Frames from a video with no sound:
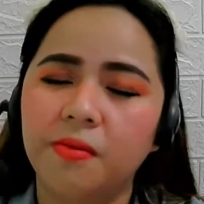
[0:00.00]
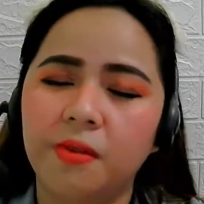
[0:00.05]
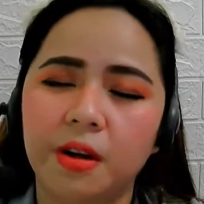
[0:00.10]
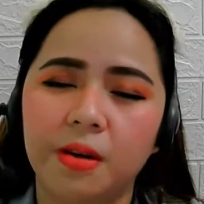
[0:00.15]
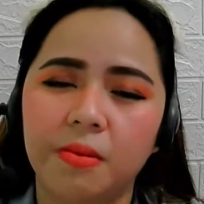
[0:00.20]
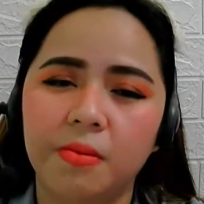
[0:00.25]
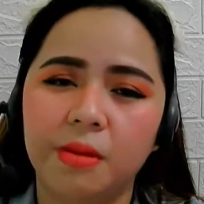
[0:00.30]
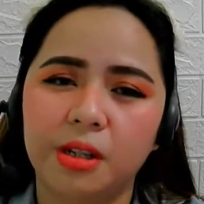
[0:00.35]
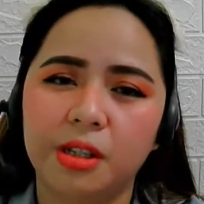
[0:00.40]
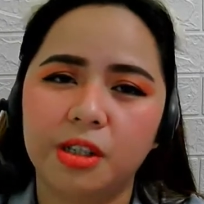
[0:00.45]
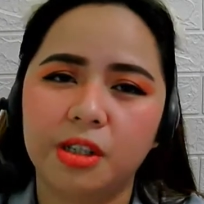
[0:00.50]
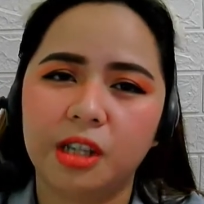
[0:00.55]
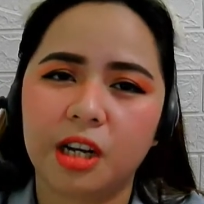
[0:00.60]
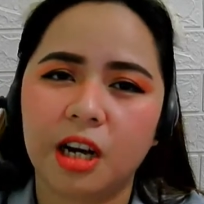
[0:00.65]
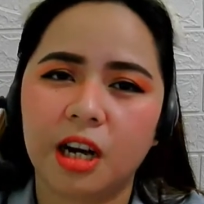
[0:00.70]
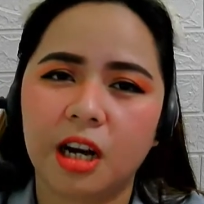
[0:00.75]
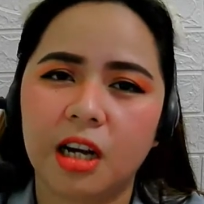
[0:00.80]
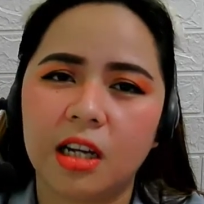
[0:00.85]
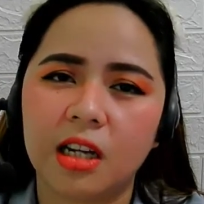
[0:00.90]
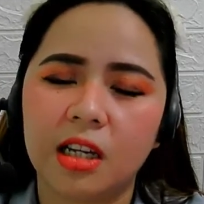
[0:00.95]
very much
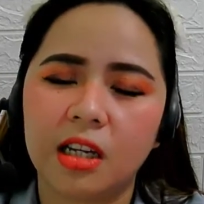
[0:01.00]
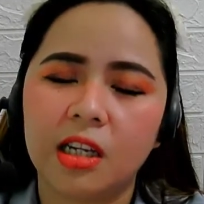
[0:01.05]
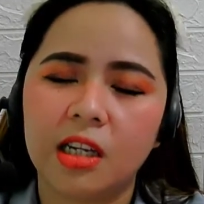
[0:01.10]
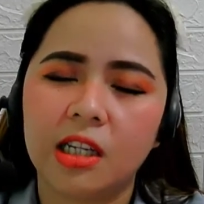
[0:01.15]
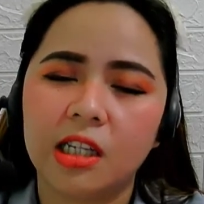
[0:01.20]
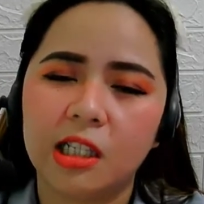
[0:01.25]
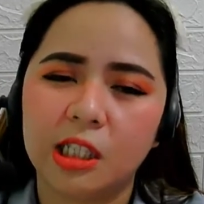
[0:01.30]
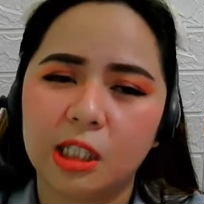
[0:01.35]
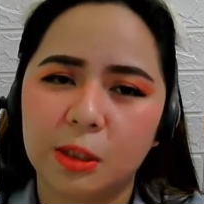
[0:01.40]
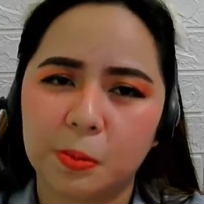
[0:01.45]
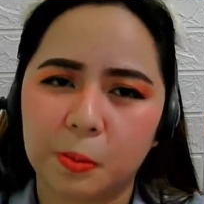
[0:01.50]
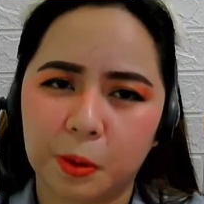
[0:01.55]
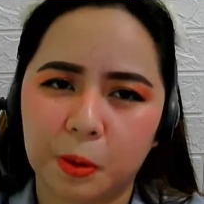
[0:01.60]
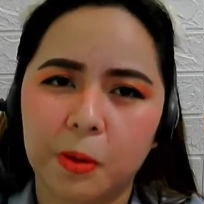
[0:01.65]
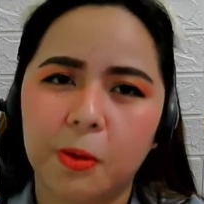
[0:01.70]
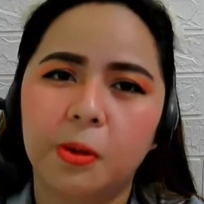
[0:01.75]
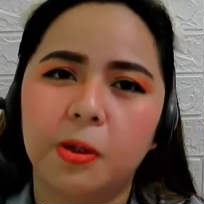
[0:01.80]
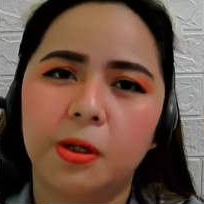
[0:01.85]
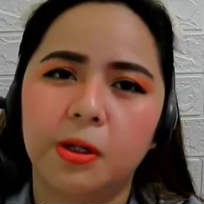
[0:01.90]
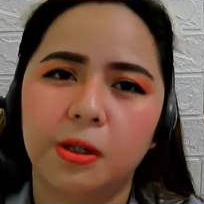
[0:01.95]
a
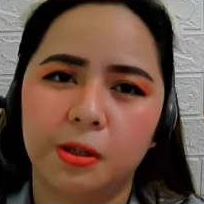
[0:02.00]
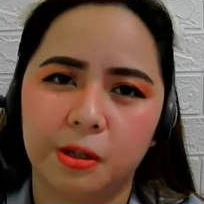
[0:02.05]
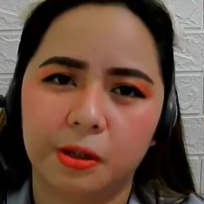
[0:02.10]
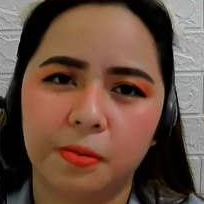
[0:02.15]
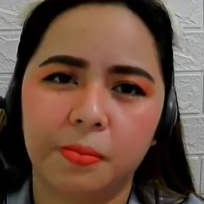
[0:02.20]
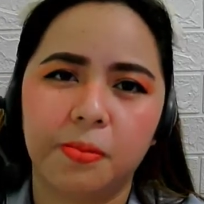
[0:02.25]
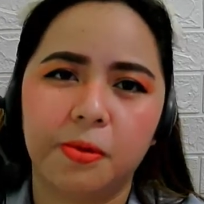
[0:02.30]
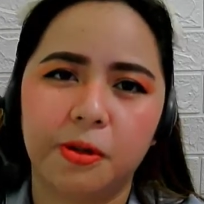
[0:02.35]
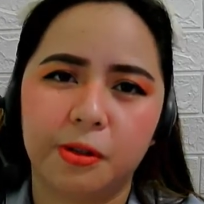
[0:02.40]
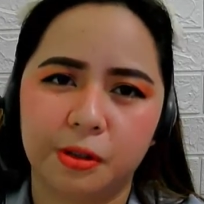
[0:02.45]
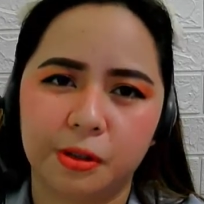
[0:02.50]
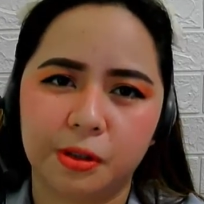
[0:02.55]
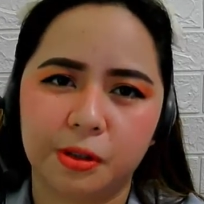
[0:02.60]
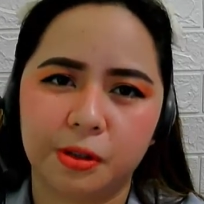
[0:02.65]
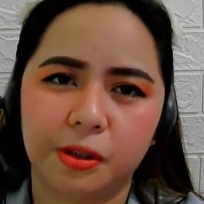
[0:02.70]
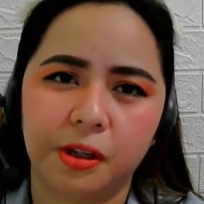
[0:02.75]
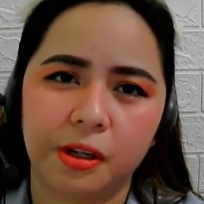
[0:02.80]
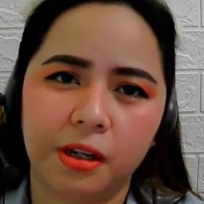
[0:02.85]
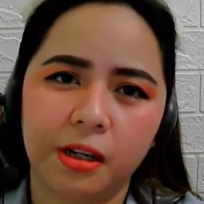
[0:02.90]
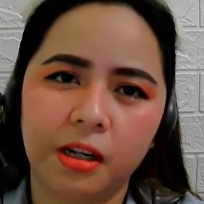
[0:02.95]
spoiler
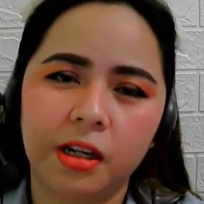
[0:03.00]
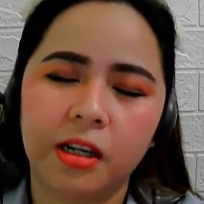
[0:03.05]
person.